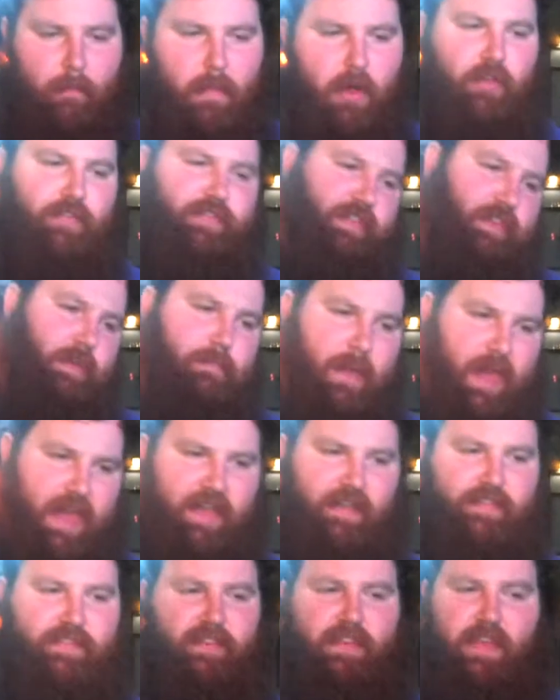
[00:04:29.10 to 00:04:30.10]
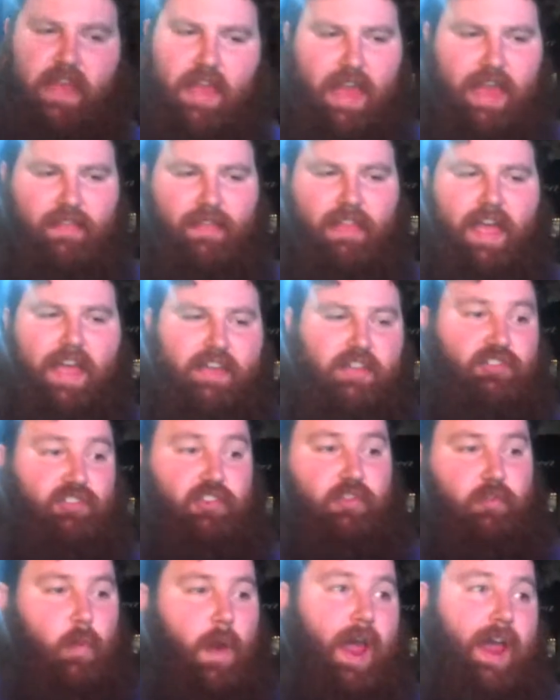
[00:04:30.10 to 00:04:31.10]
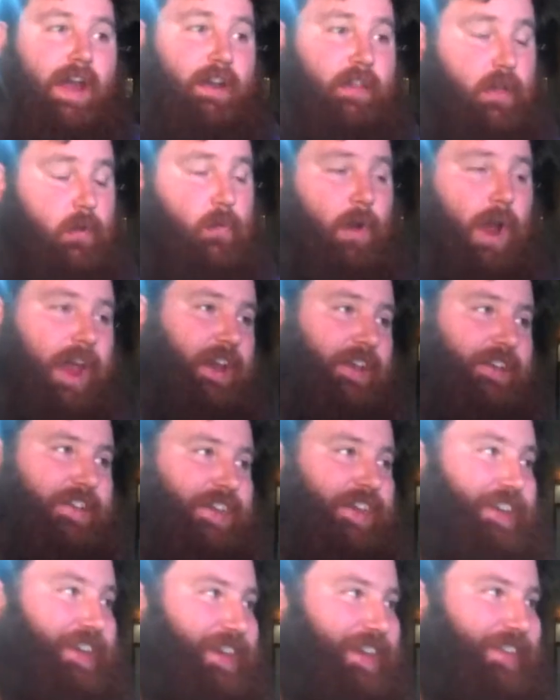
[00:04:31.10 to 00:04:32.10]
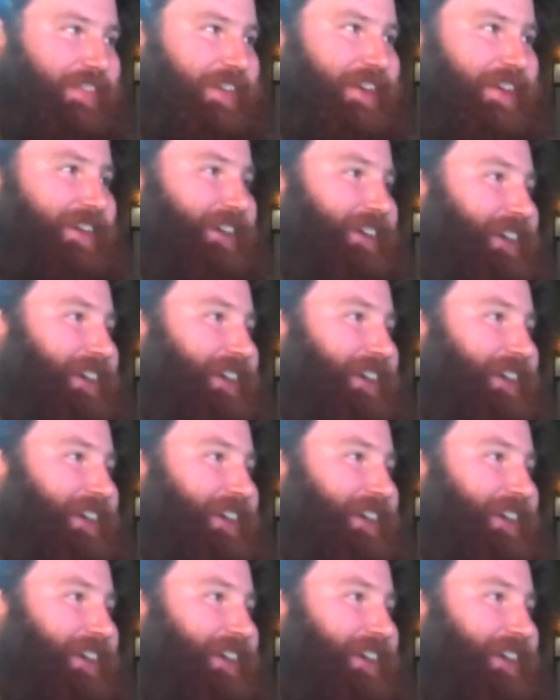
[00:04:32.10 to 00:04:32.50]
mostly bass, and like just write a, write a ditty, and then